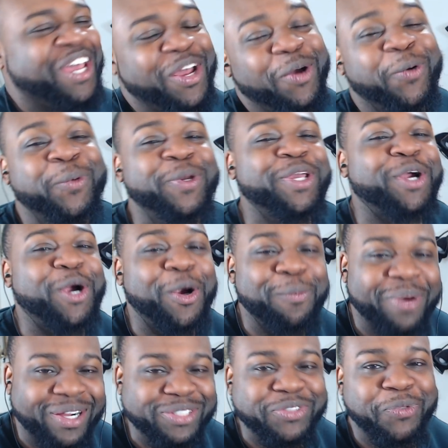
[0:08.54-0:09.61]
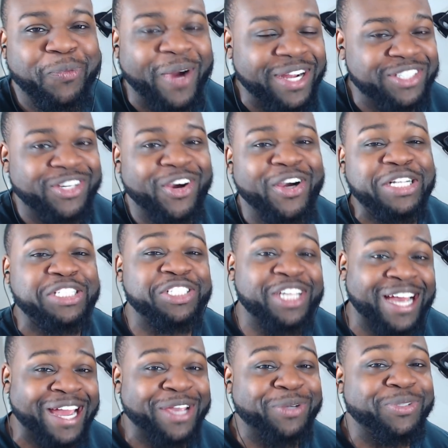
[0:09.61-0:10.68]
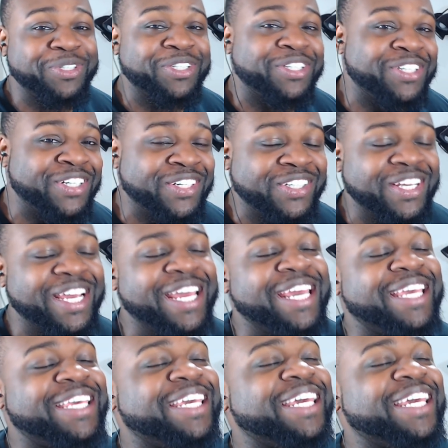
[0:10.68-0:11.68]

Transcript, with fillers: we are about to watch our childhood get